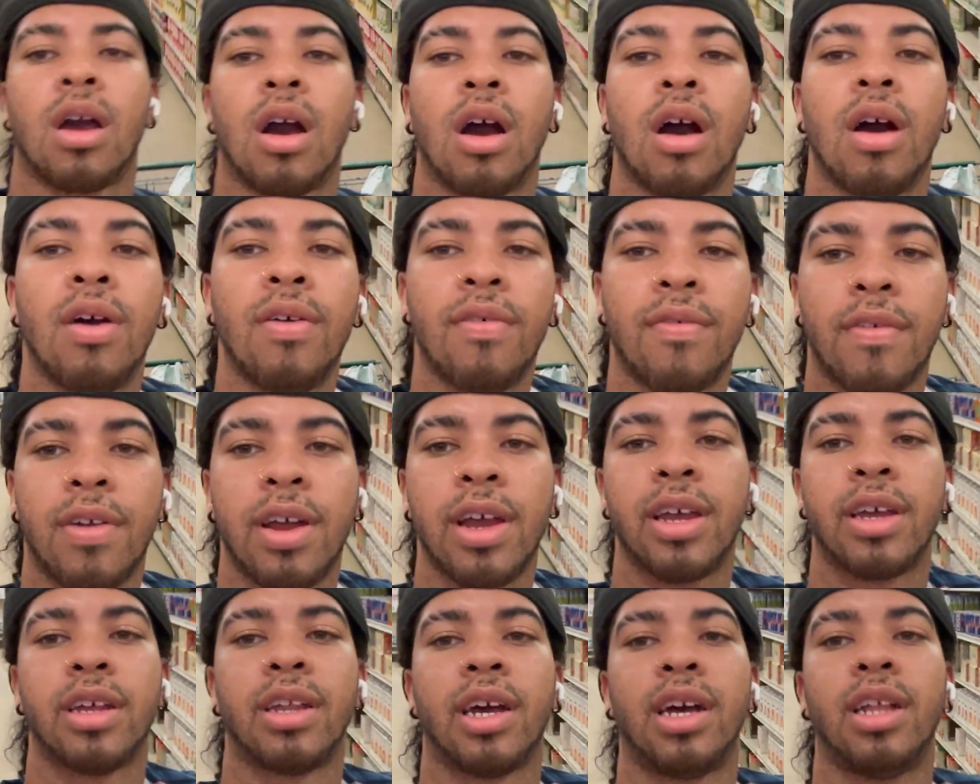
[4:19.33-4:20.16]
All
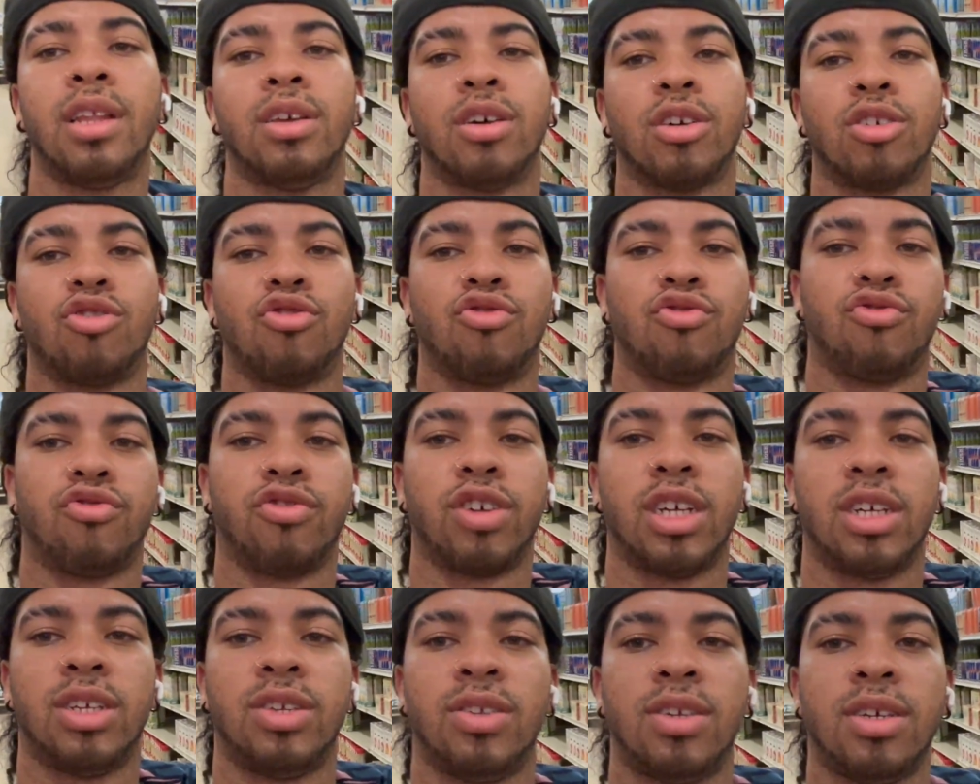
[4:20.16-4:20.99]
right, I look
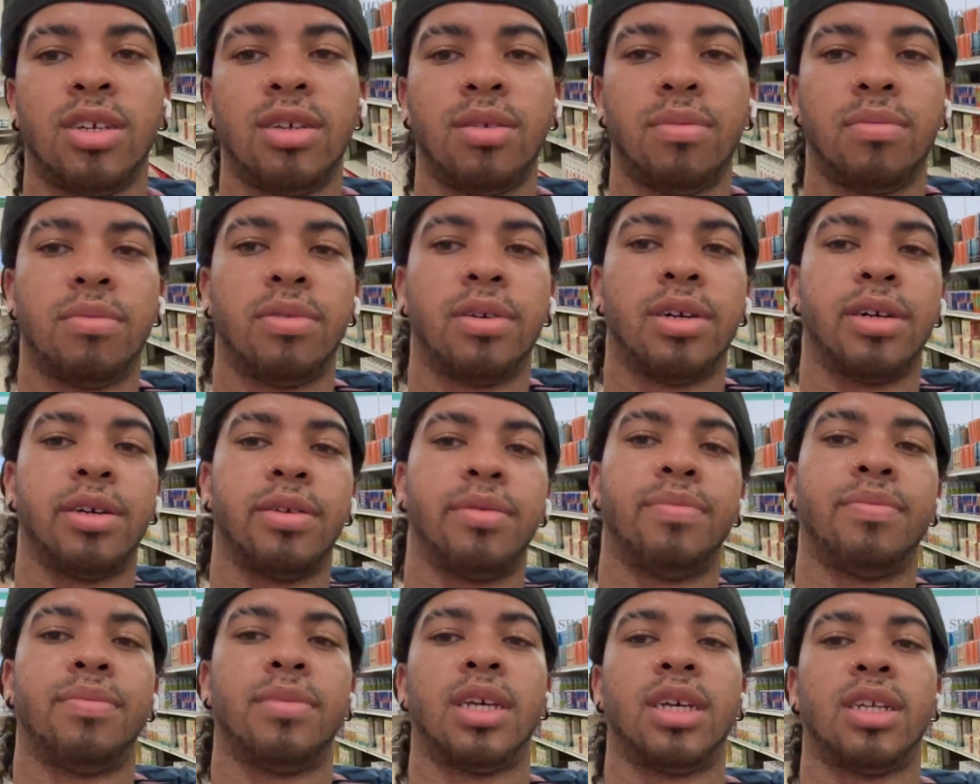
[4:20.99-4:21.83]
crazy, but
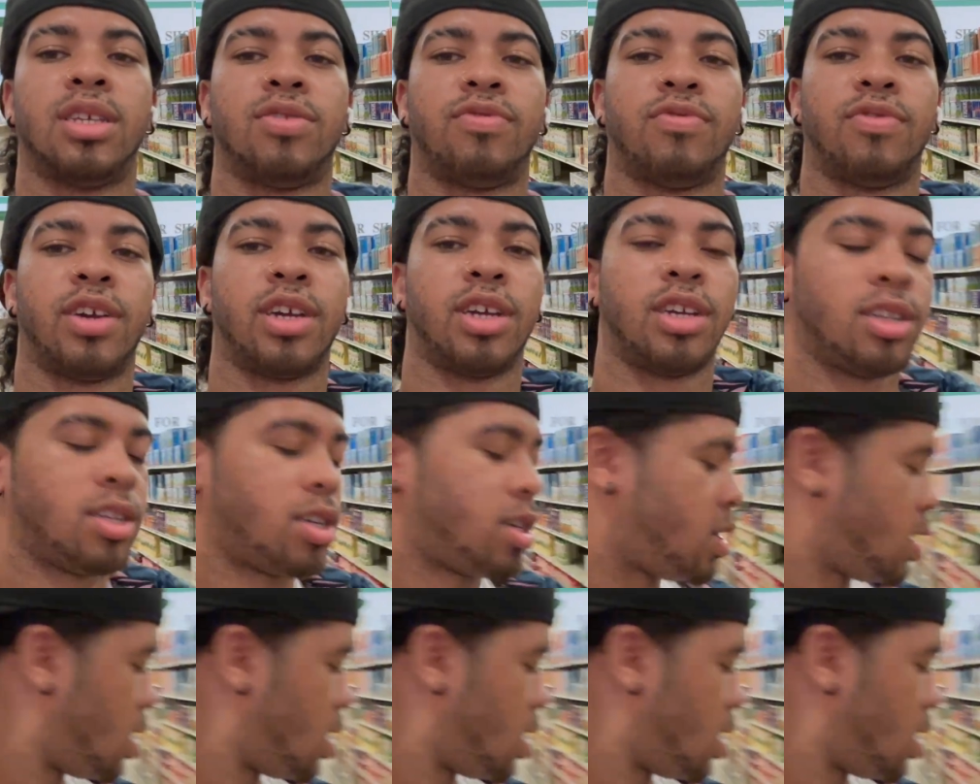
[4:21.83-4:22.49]
that's regular.